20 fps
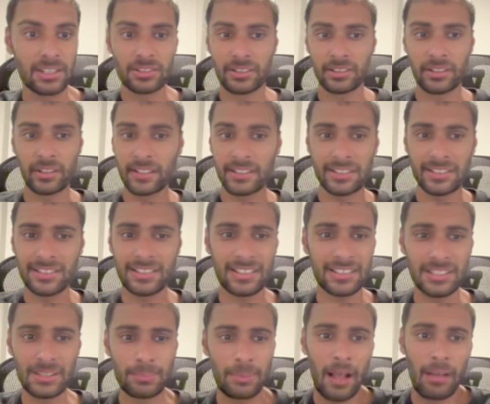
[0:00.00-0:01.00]
or 30 to
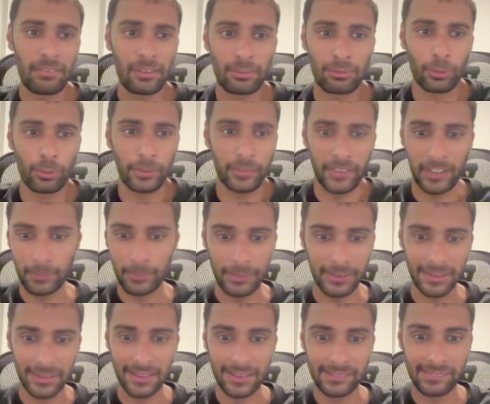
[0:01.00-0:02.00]
60 pelvic floor therapy
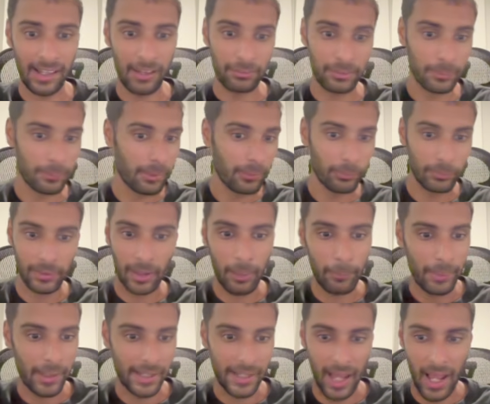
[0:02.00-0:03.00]
leads every month without
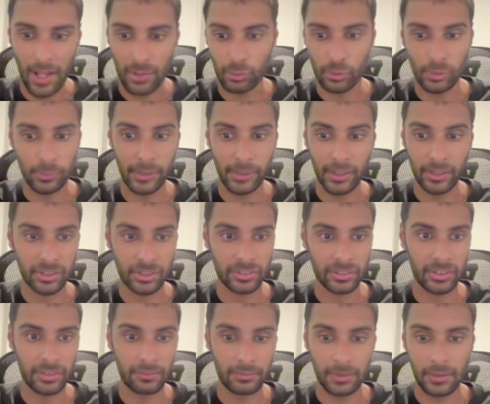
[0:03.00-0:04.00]
paid ads, would you be interested?